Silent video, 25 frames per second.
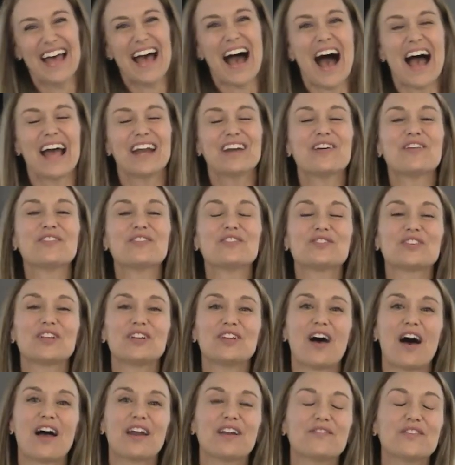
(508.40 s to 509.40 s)
I know there's a
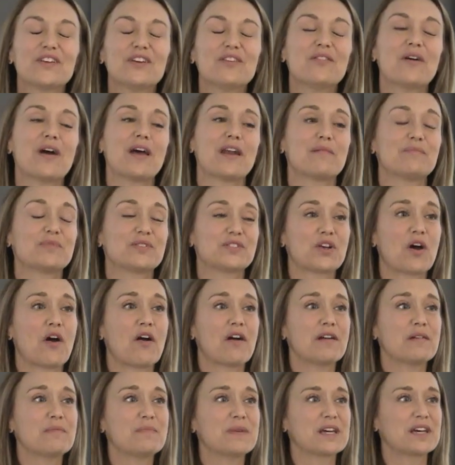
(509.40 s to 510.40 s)
lot of you, and I'm
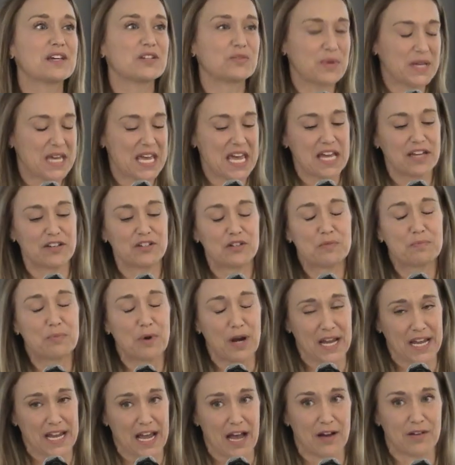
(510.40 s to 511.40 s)
sorry because we can't do
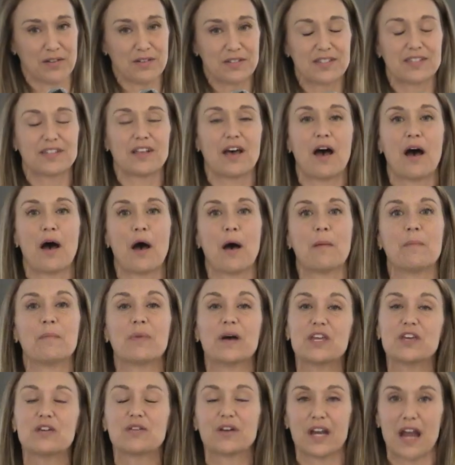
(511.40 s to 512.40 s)
breakouts,
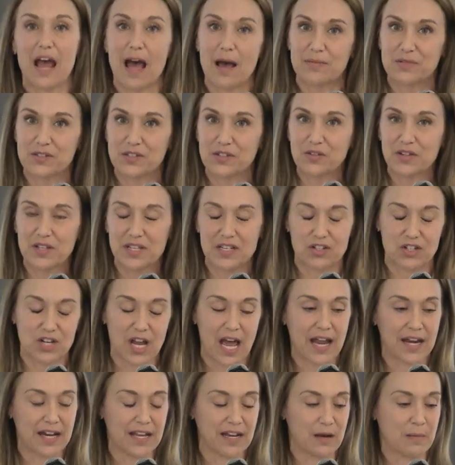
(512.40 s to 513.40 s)
but you can absolutely
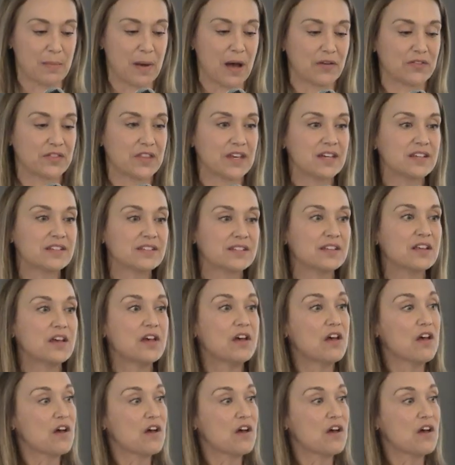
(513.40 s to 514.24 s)
chat in about this.